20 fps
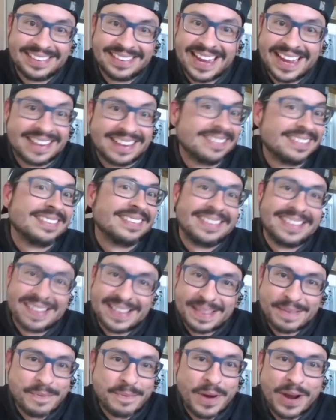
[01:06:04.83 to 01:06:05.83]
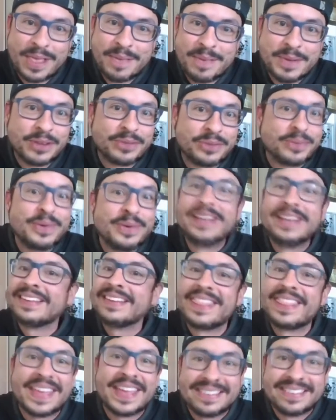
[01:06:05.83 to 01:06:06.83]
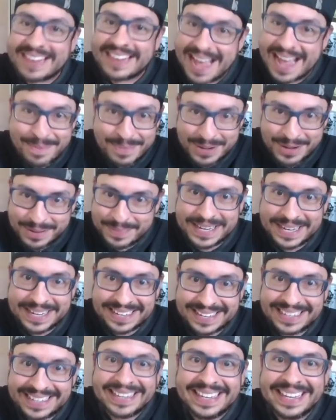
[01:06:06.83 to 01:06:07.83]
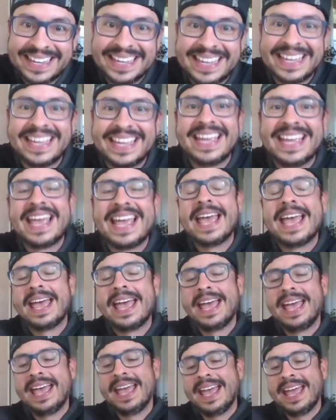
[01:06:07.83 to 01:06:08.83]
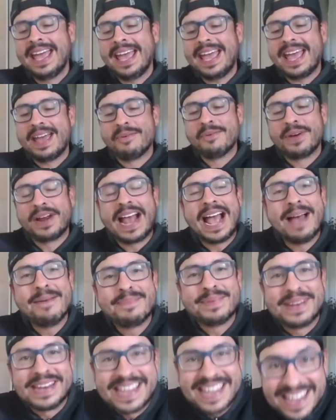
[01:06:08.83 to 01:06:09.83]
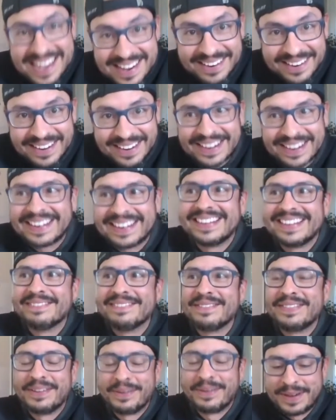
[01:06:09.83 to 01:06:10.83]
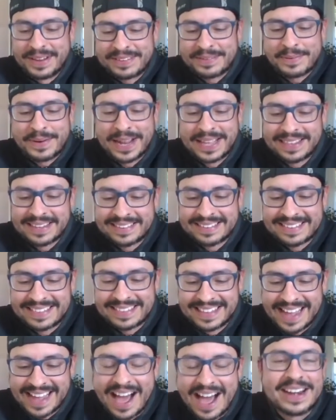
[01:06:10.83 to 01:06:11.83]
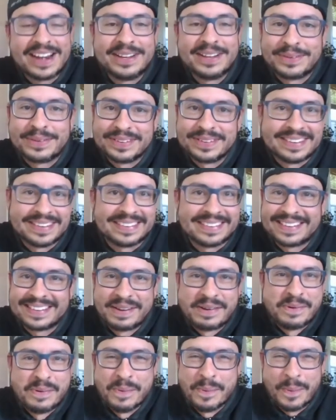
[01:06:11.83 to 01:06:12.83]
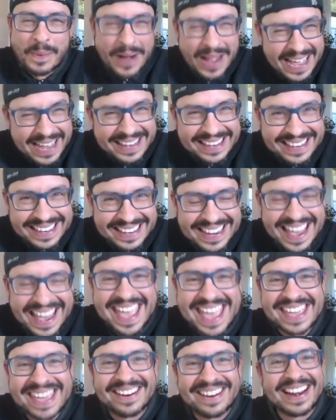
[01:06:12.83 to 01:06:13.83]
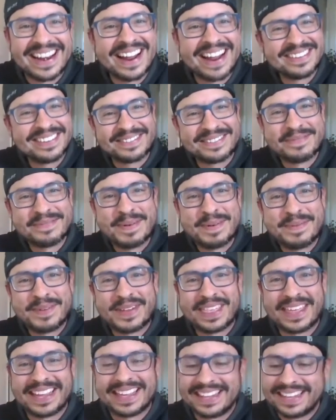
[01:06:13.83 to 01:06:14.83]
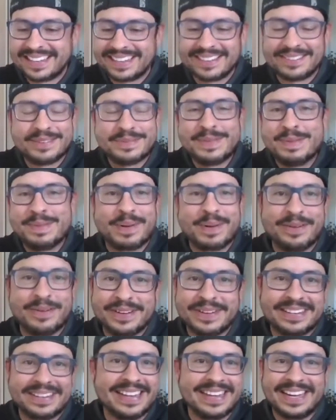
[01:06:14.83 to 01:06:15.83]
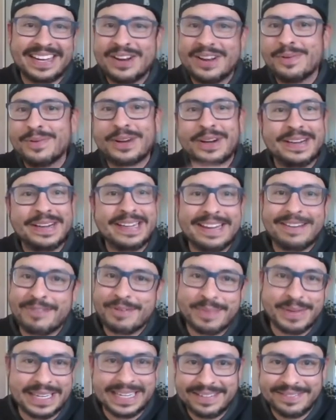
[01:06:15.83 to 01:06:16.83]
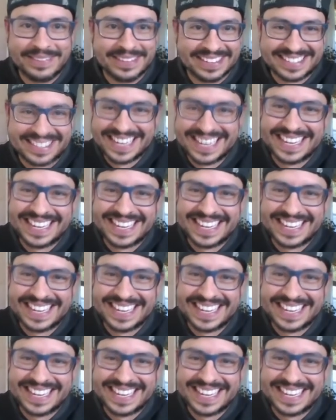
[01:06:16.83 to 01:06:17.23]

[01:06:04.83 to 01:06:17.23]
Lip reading: of the most recent things to happen to me. And what happened here, the reason why the audience was just, what? And I just remember thinking, like, this would be perfect. Like, no one will ever believe this.